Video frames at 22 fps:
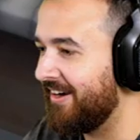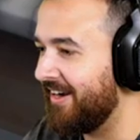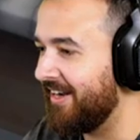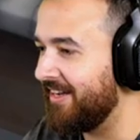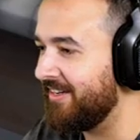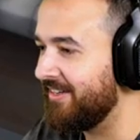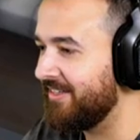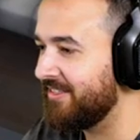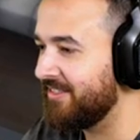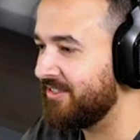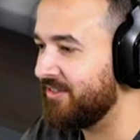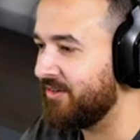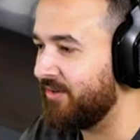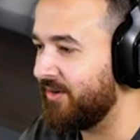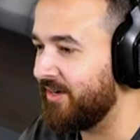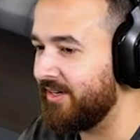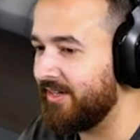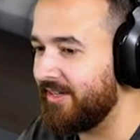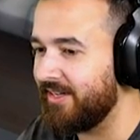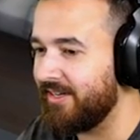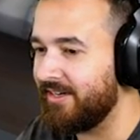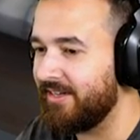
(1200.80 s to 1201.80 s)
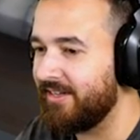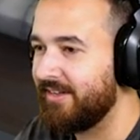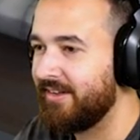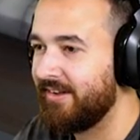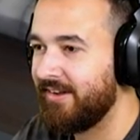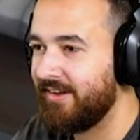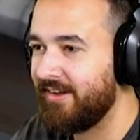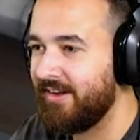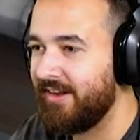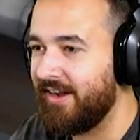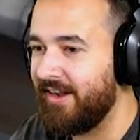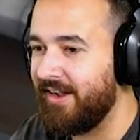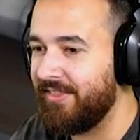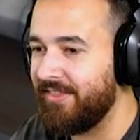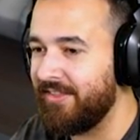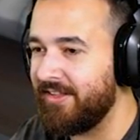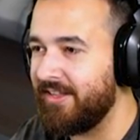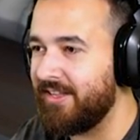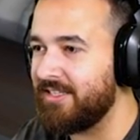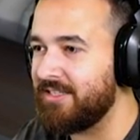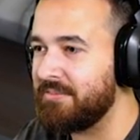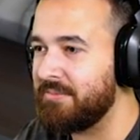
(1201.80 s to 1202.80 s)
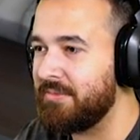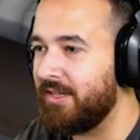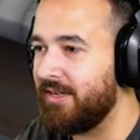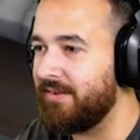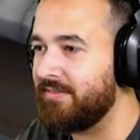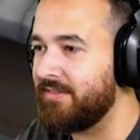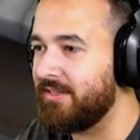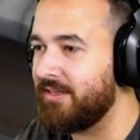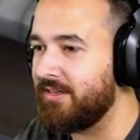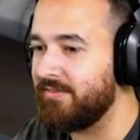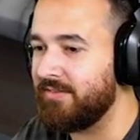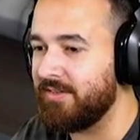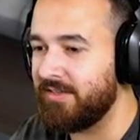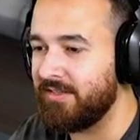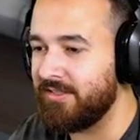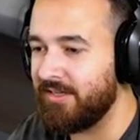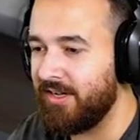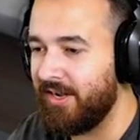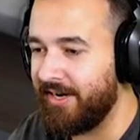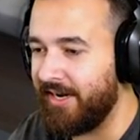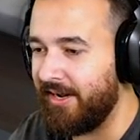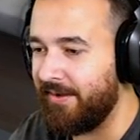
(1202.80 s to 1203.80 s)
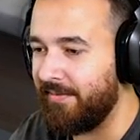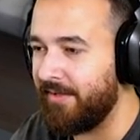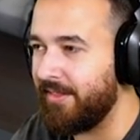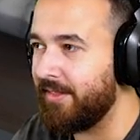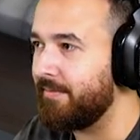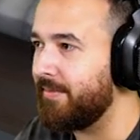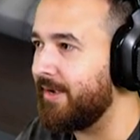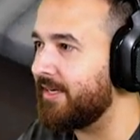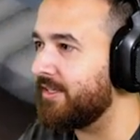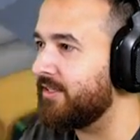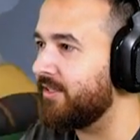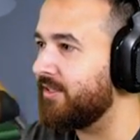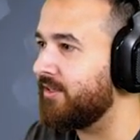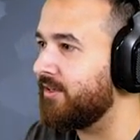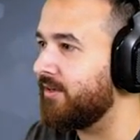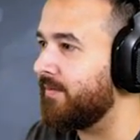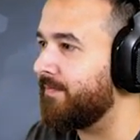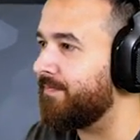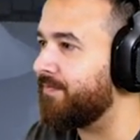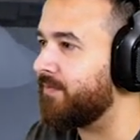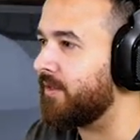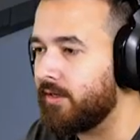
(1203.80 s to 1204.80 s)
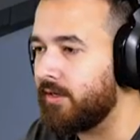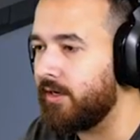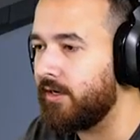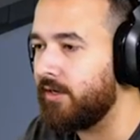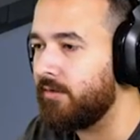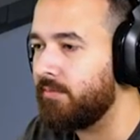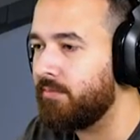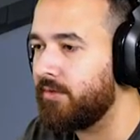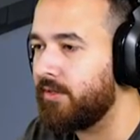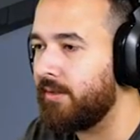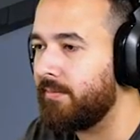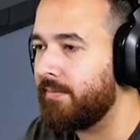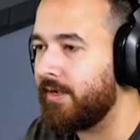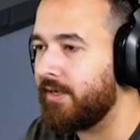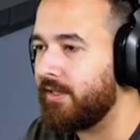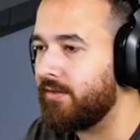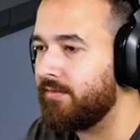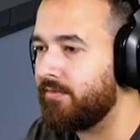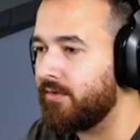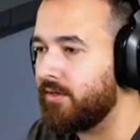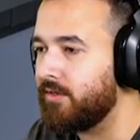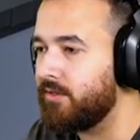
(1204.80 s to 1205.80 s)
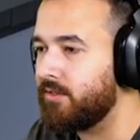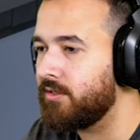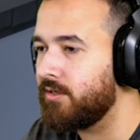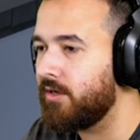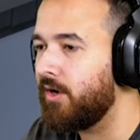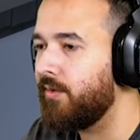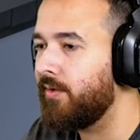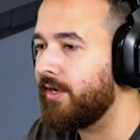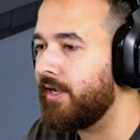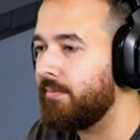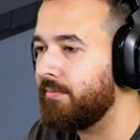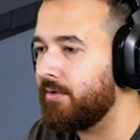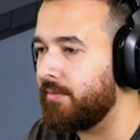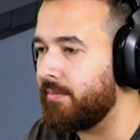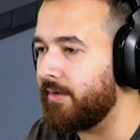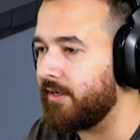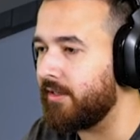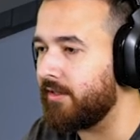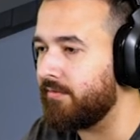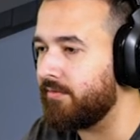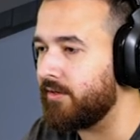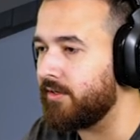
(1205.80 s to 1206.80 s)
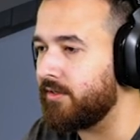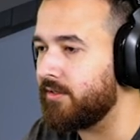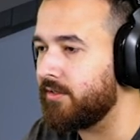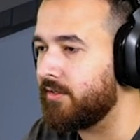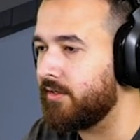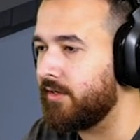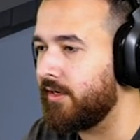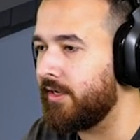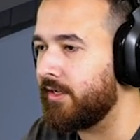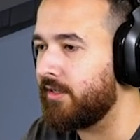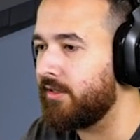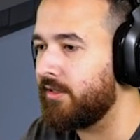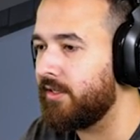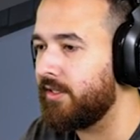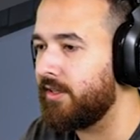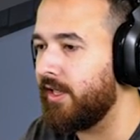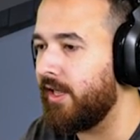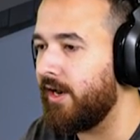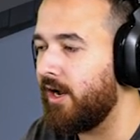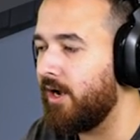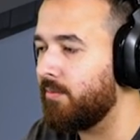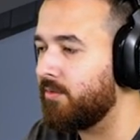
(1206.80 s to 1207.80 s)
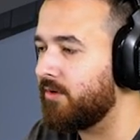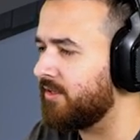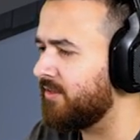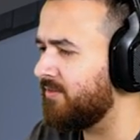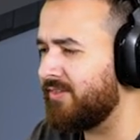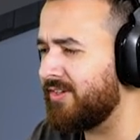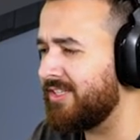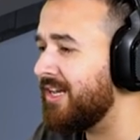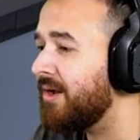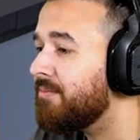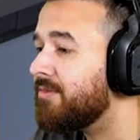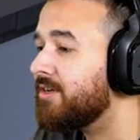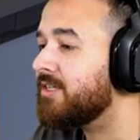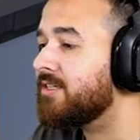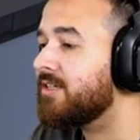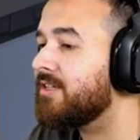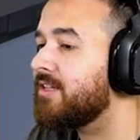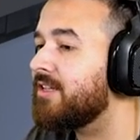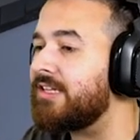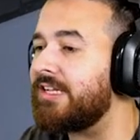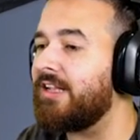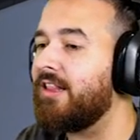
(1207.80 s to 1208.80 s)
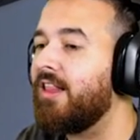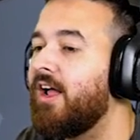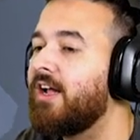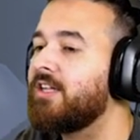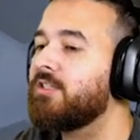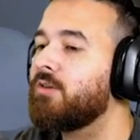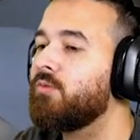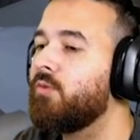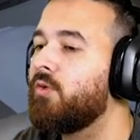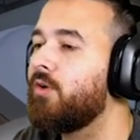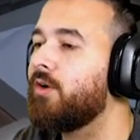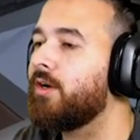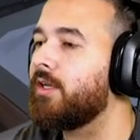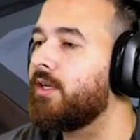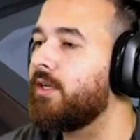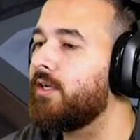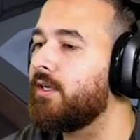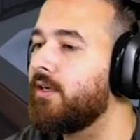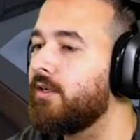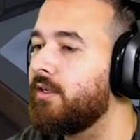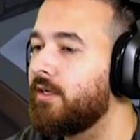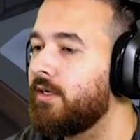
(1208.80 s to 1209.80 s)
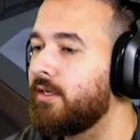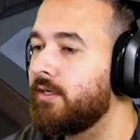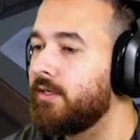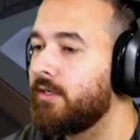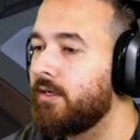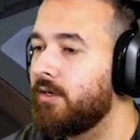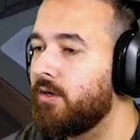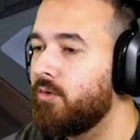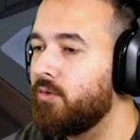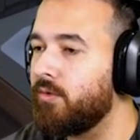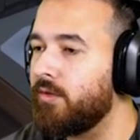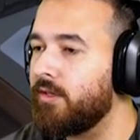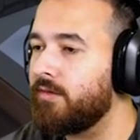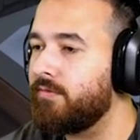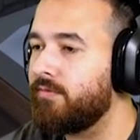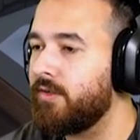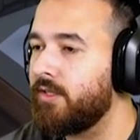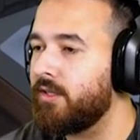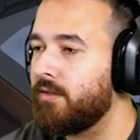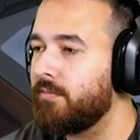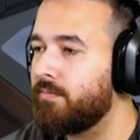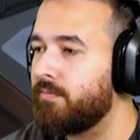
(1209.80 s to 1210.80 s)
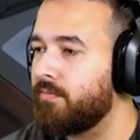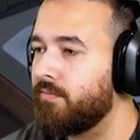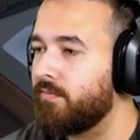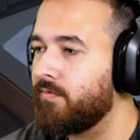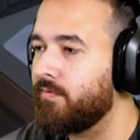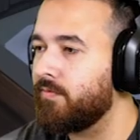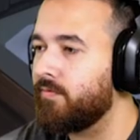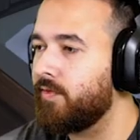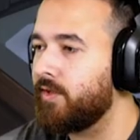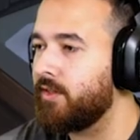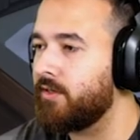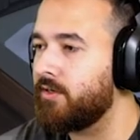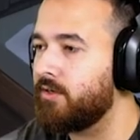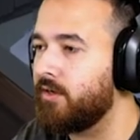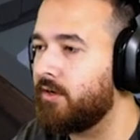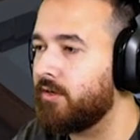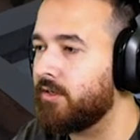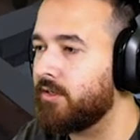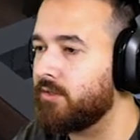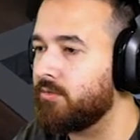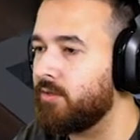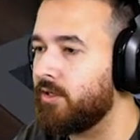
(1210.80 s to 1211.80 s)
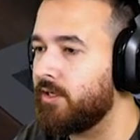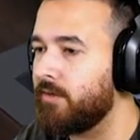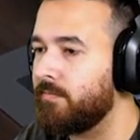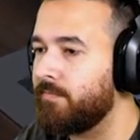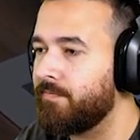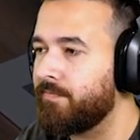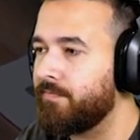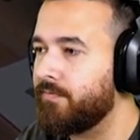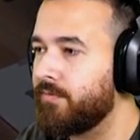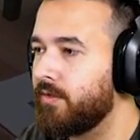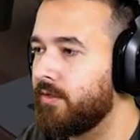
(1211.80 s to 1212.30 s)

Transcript: All right, use the toilet and then get some leftovers. Okay, and then back to you. Can I not put that back in the fridge? Oh, I can put it back in the fridge. and clean that up because for some reason there's a glass of water here. Oh, let's feed the feed the dog as well.